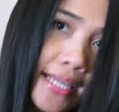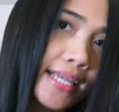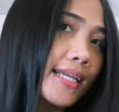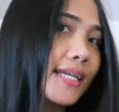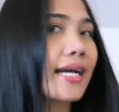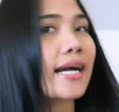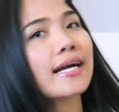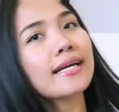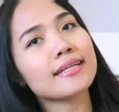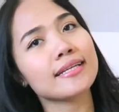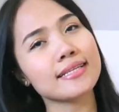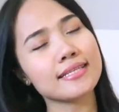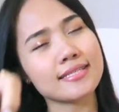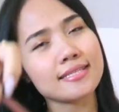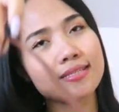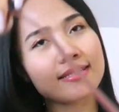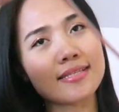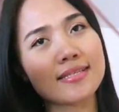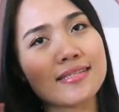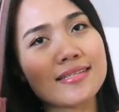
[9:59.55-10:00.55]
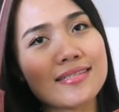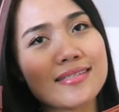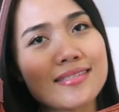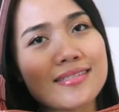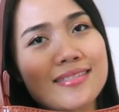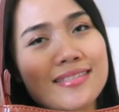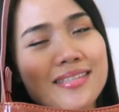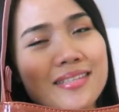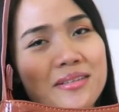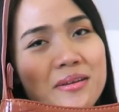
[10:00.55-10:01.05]
I got is
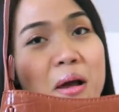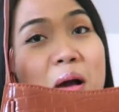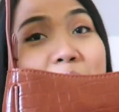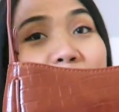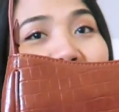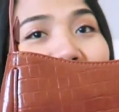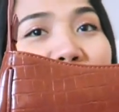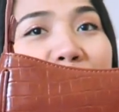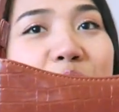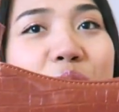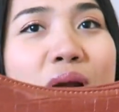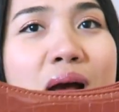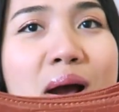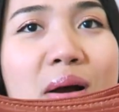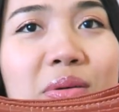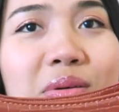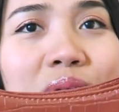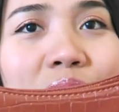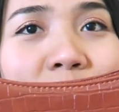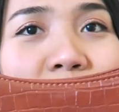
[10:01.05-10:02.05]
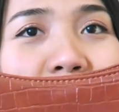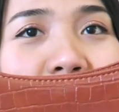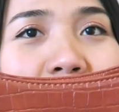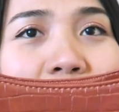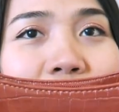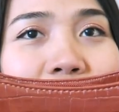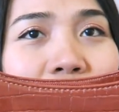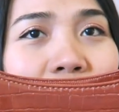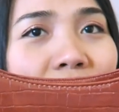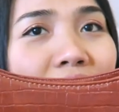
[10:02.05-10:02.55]
this brown
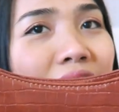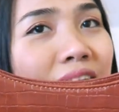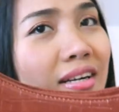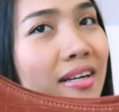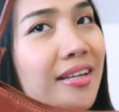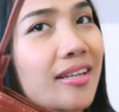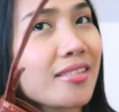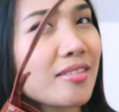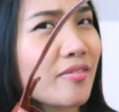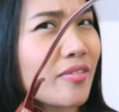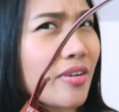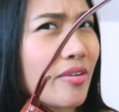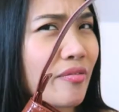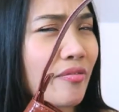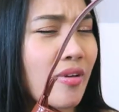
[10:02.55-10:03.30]
color. It's very